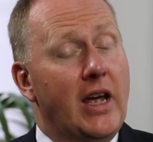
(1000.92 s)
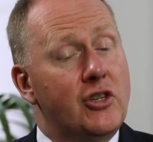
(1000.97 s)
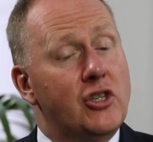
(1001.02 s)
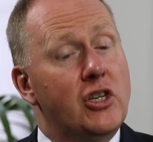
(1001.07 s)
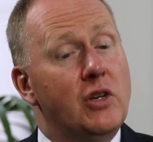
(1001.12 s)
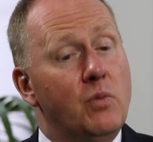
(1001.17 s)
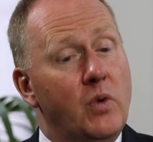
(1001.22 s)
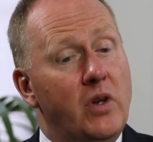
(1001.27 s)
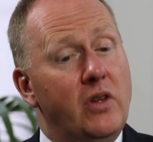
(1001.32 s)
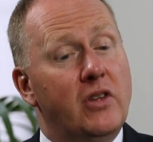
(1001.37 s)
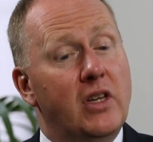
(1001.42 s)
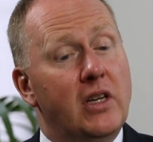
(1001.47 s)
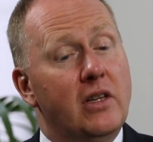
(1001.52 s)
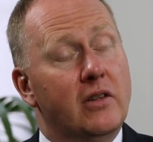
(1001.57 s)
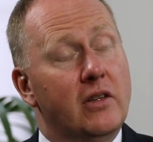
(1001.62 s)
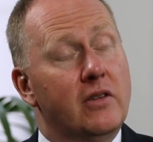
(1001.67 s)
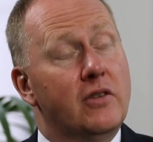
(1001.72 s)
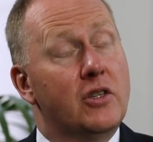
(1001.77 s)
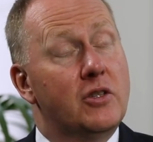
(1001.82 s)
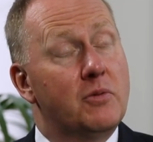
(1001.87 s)
Actually, we
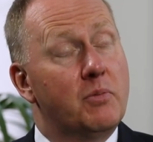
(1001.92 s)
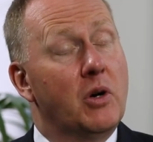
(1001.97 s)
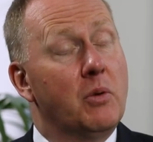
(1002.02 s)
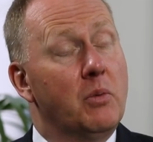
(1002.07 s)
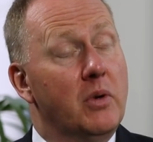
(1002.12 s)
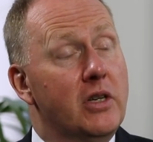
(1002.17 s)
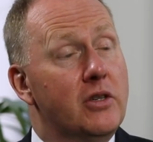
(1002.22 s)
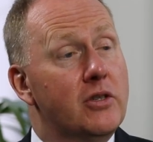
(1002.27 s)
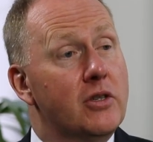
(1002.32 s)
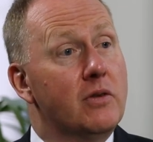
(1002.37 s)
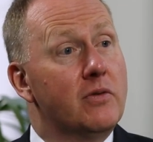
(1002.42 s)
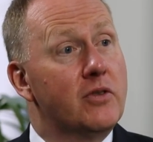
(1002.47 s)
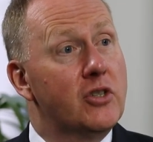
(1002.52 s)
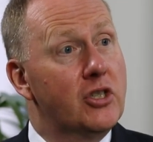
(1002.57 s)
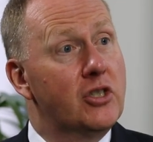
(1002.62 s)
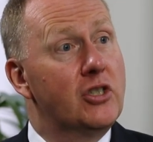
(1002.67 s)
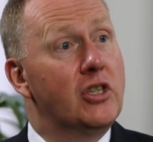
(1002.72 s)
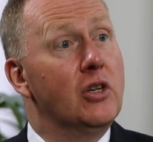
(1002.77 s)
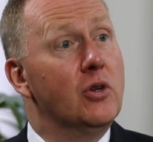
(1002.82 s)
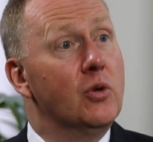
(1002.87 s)
think that there's probably sort of
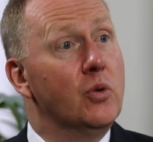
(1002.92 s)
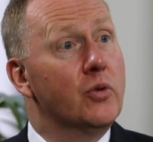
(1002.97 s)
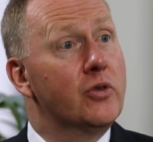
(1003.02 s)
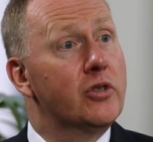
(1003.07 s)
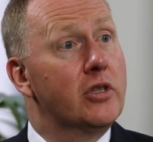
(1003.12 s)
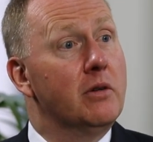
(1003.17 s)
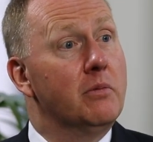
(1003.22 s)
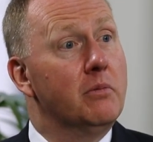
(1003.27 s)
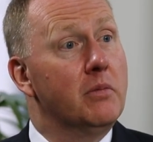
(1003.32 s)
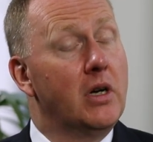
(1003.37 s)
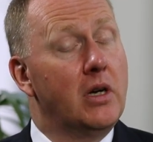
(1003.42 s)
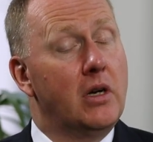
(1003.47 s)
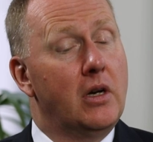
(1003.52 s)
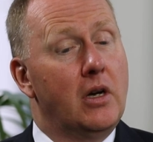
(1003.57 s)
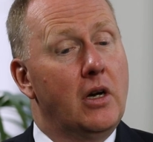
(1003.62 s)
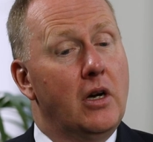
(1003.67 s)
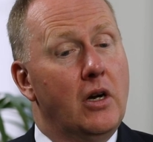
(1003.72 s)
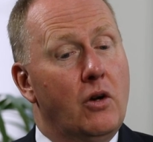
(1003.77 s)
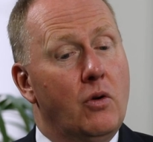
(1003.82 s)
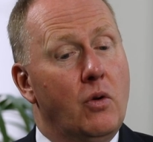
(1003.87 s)
still some
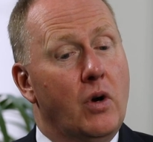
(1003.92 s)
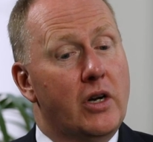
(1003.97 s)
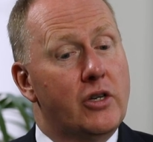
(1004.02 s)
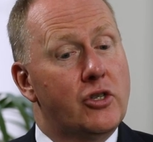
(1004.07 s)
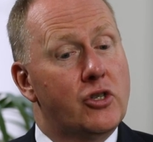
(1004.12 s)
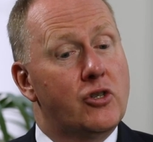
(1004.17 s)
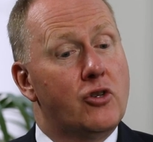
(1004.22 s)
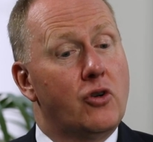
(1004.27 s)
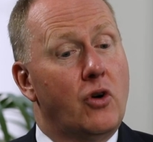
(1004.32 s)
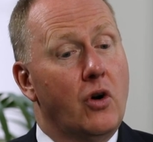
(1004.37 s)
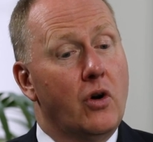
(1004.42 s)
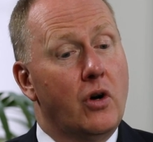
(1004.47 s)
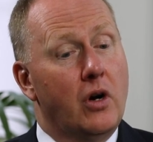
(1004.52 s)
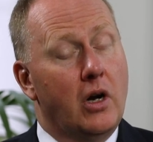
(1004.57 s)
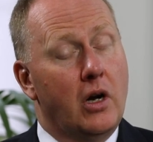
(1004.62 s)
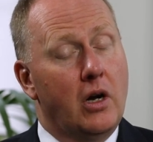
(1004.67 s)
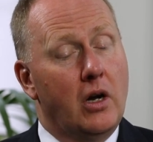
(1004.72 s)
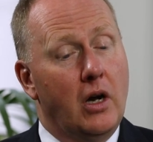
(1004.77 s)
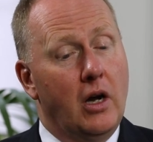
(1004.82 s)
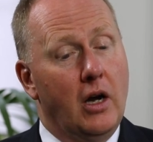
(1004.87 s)
quite
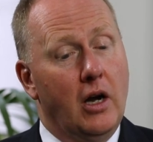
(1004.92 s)
strong